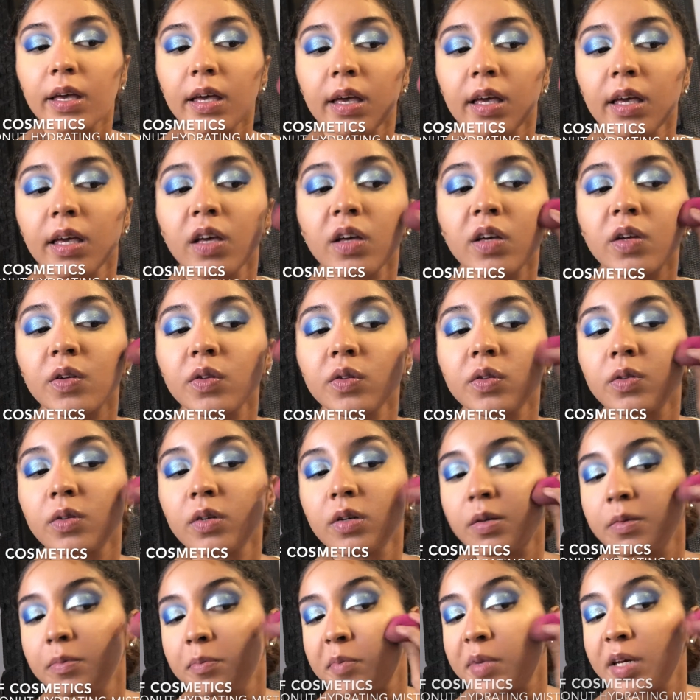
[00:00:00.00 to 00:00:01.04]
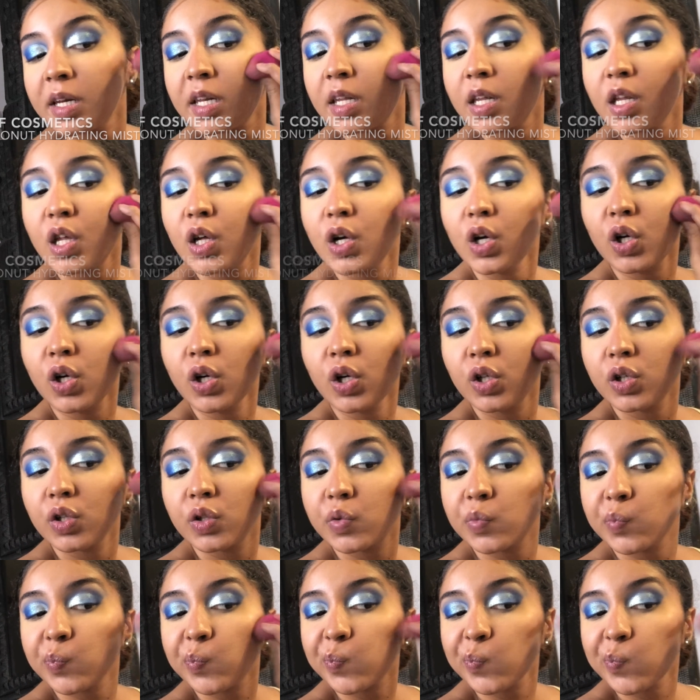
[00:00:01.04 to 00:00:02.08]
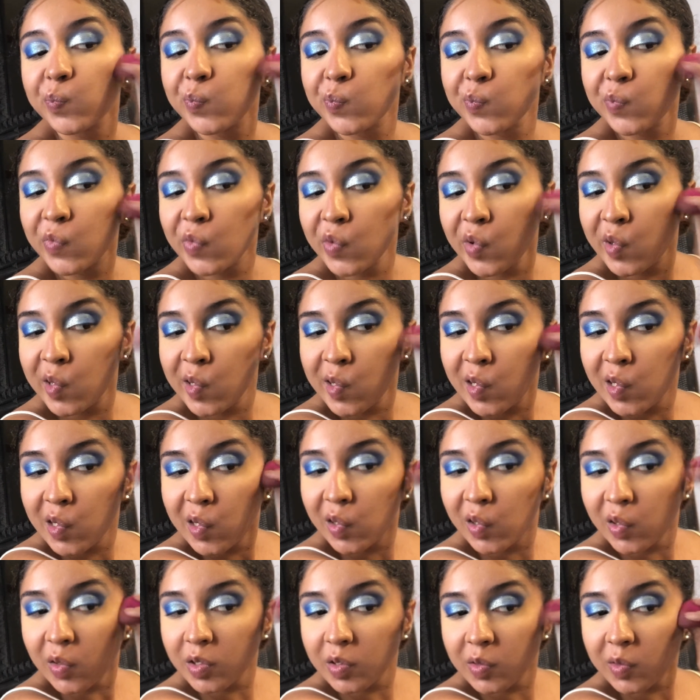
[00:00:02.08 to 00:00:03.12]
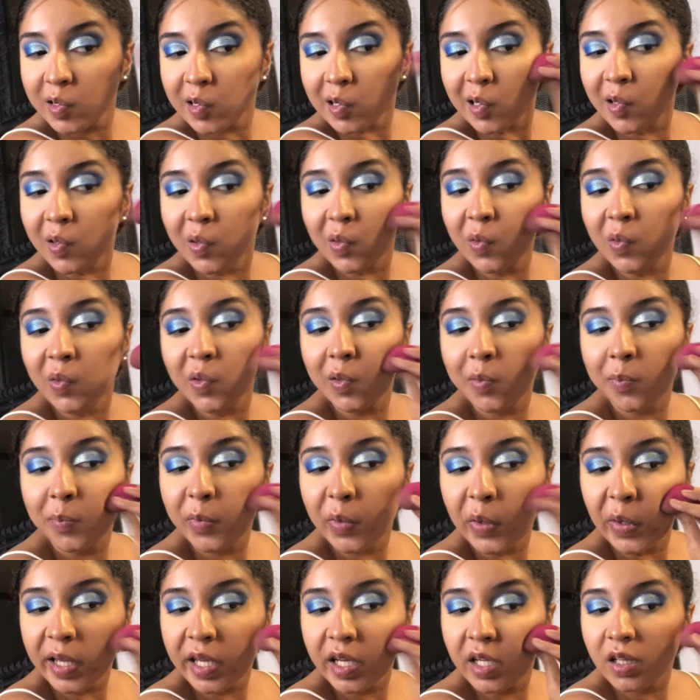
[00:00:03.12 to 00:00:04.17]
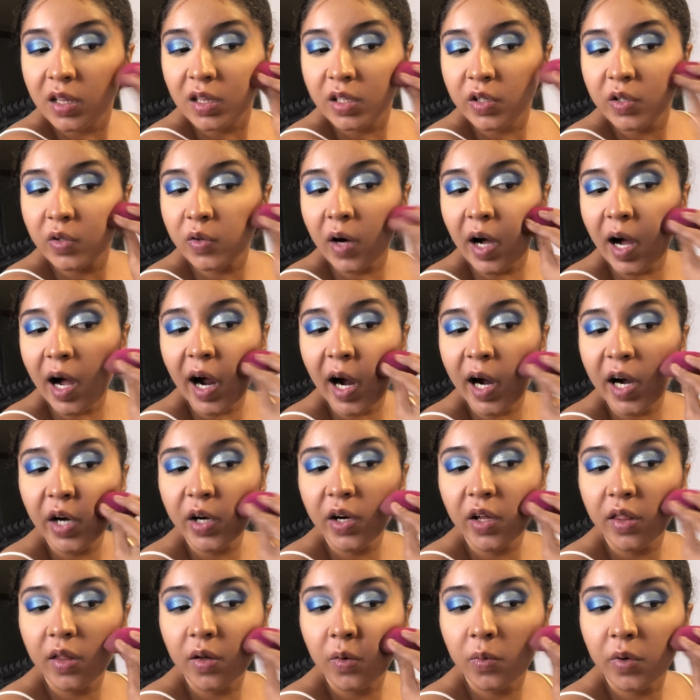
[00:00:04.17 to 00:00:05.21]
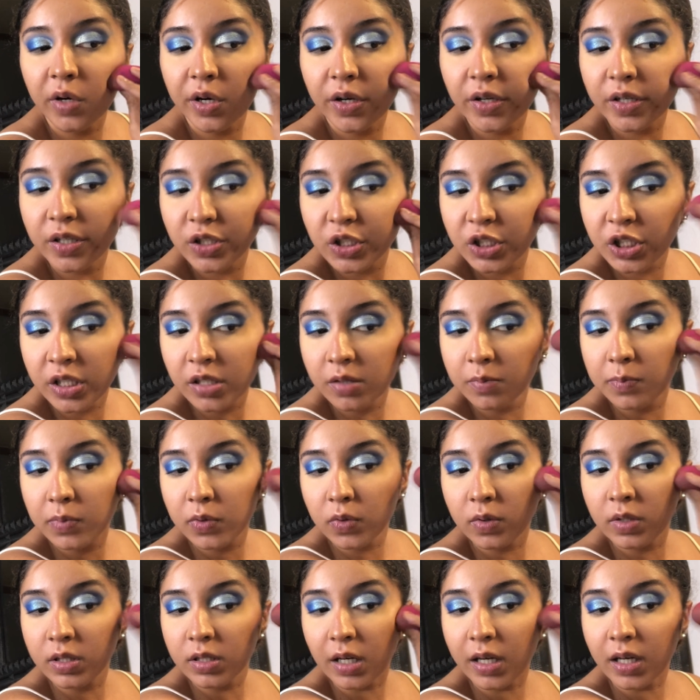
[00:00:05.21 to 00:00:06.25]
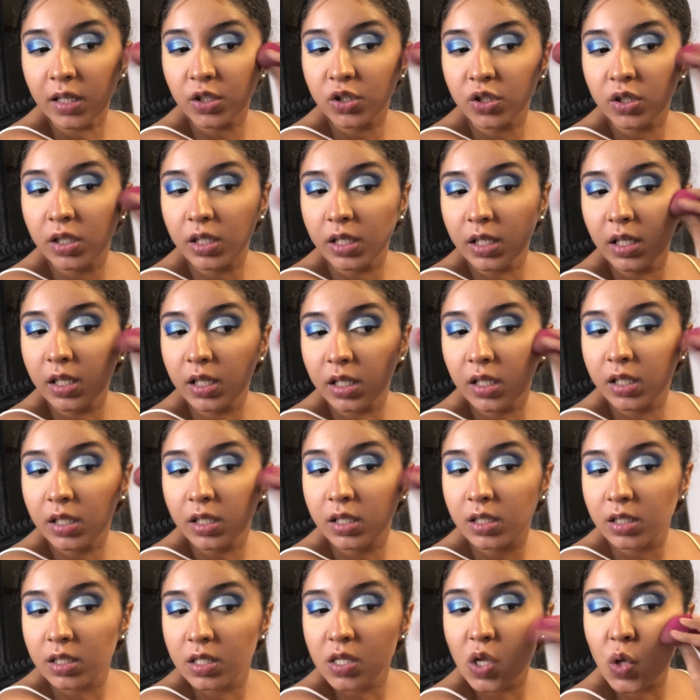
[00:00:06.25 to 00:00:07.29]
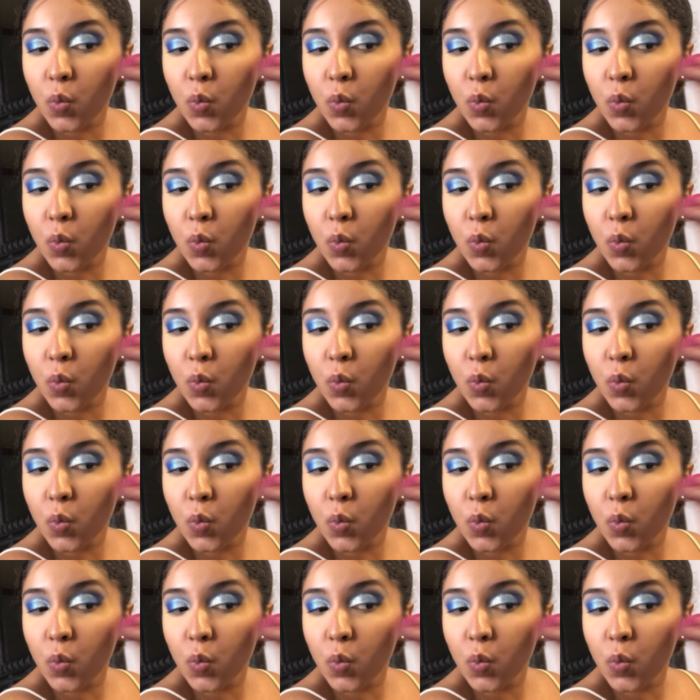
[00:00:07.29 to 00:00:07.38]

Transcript: and blend. You always want to do the point a little higher than where your cheekbone actually is,